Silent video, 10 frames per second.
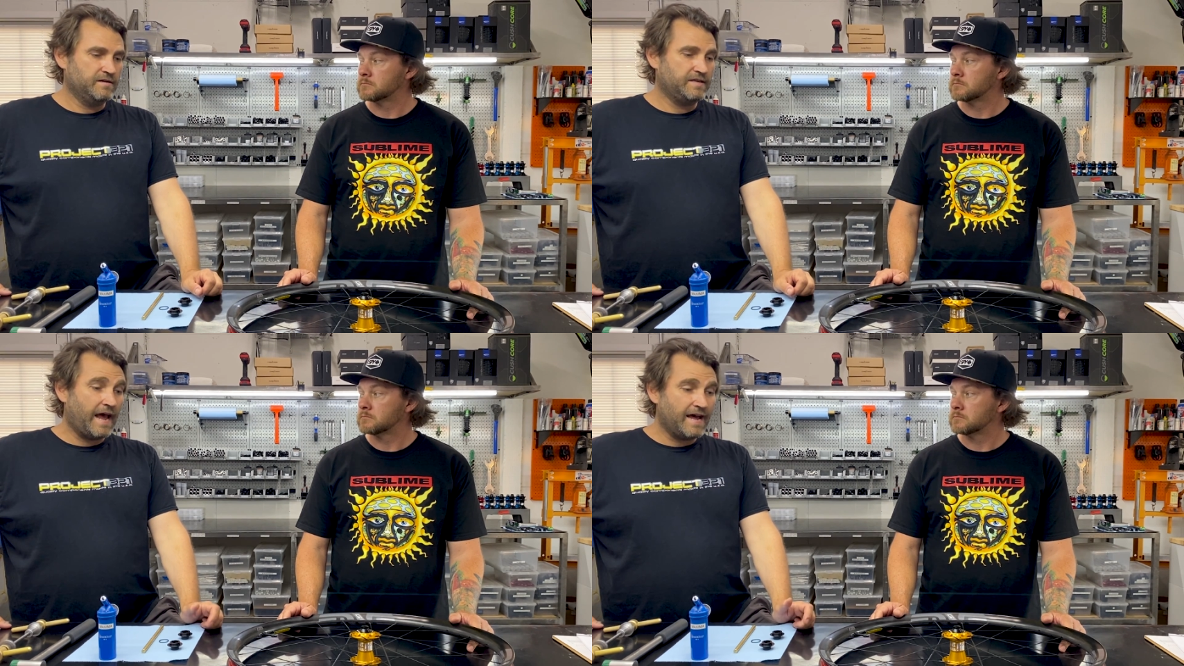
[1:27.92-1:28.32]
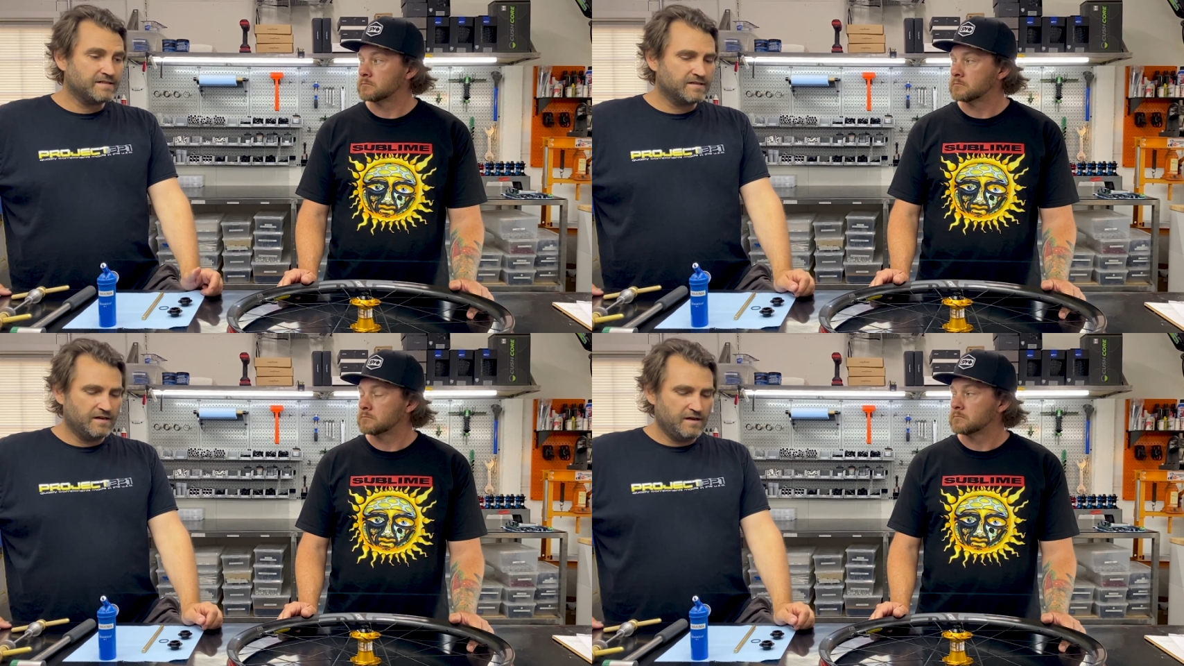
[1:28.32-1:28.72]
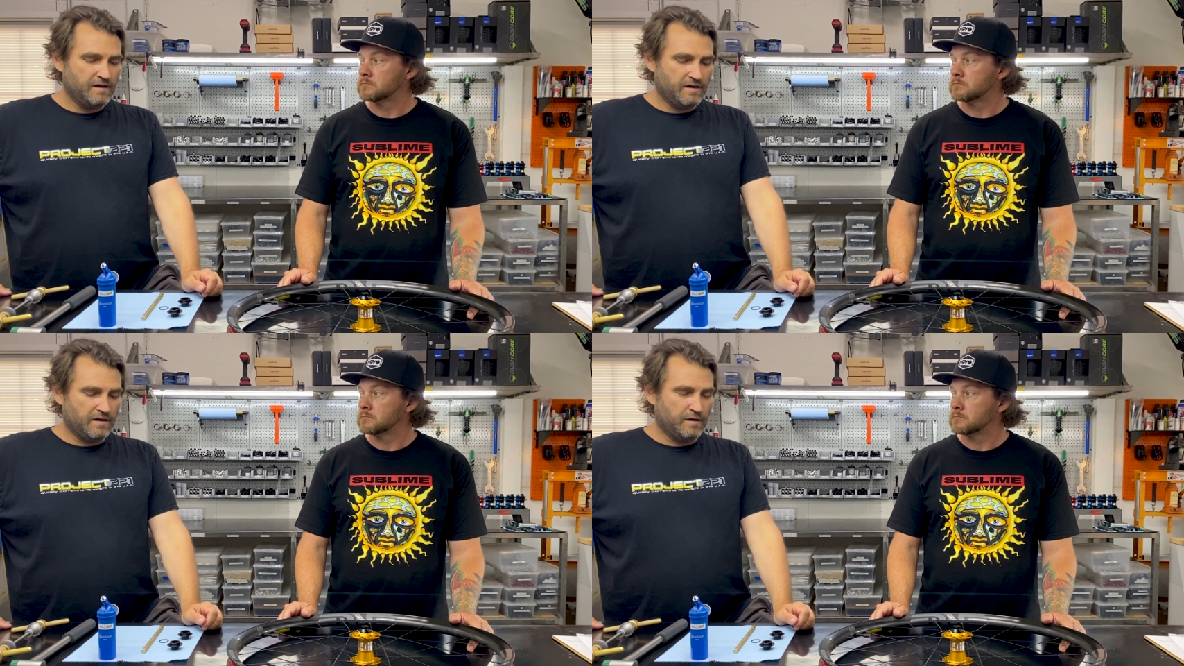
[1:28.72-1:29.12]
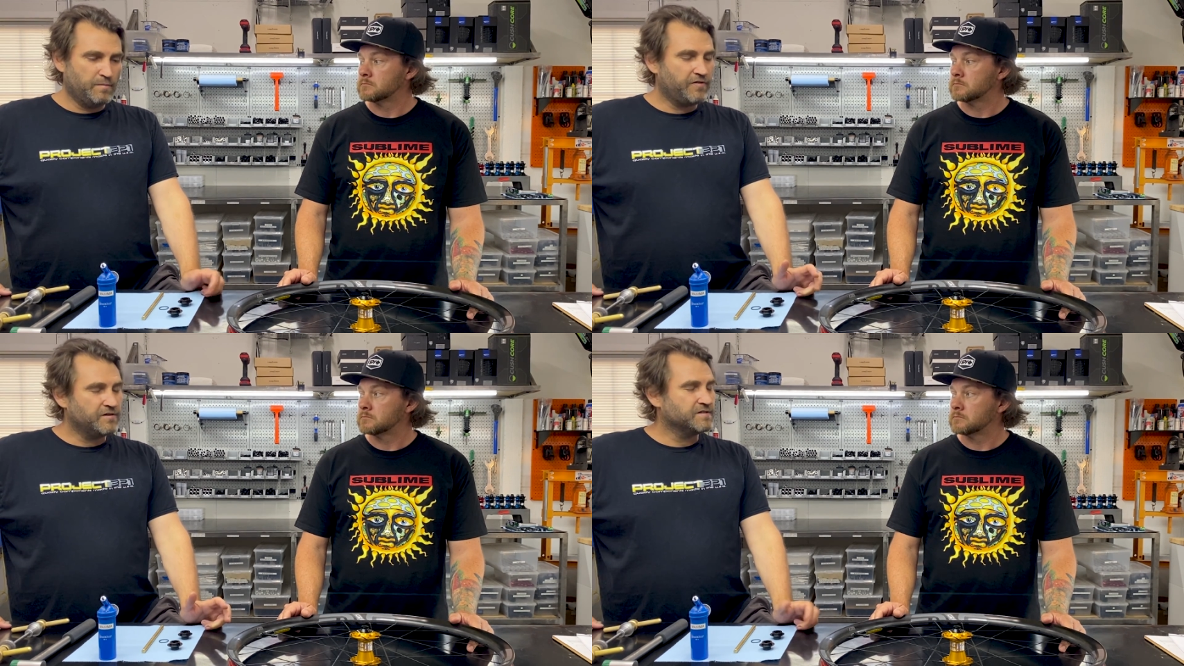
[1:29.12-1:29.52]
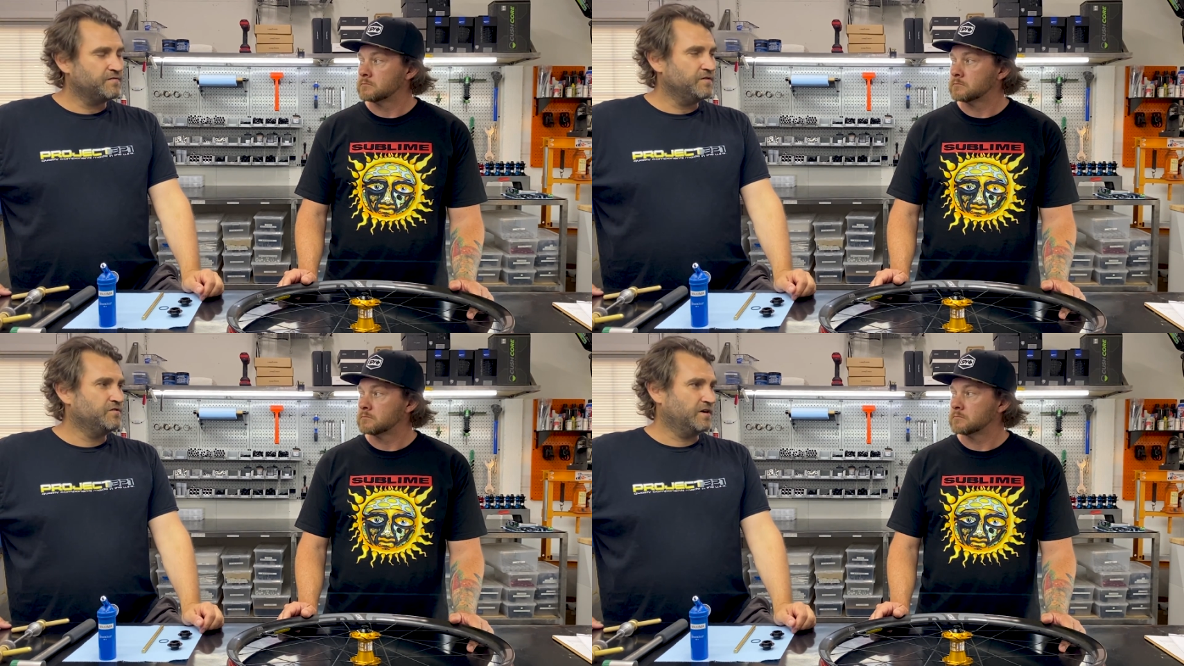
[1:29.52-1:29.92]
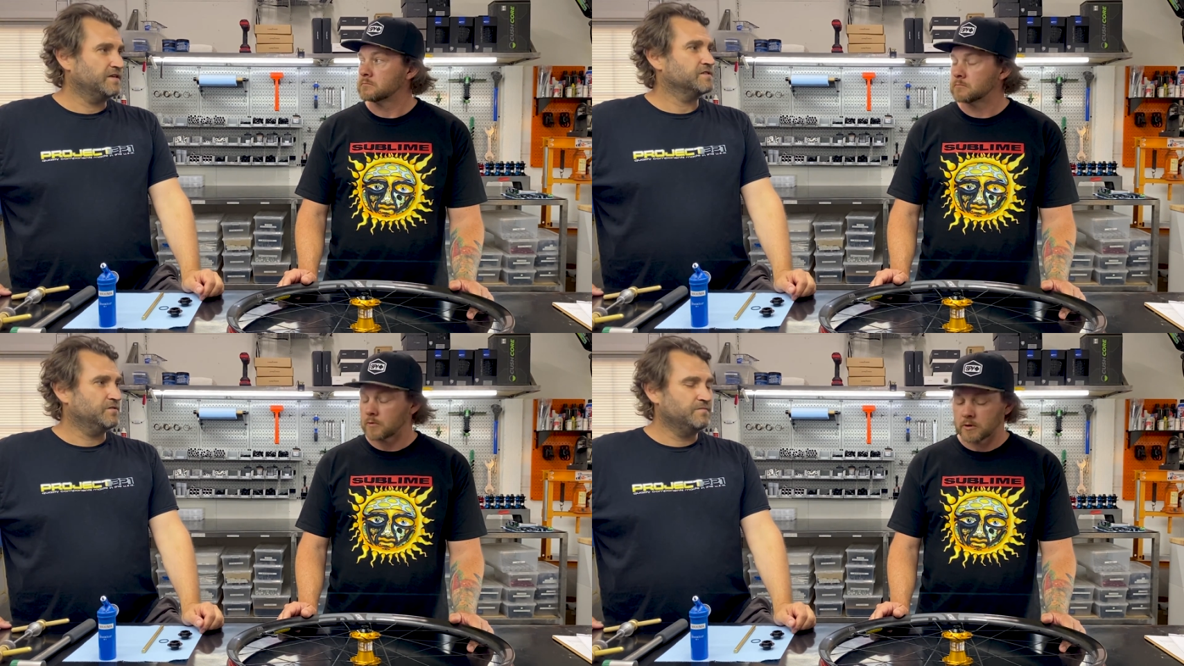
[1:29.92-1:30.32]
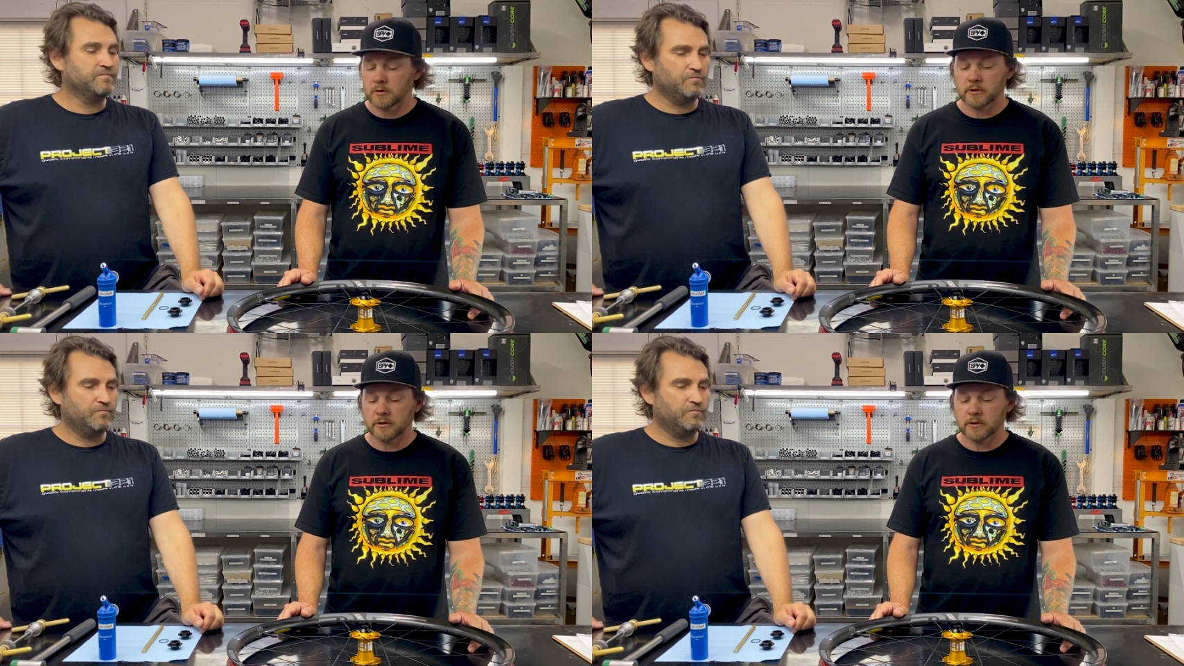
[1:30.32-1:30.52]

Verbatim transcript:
Speaker 1: task, but there's a few tricks, so we'll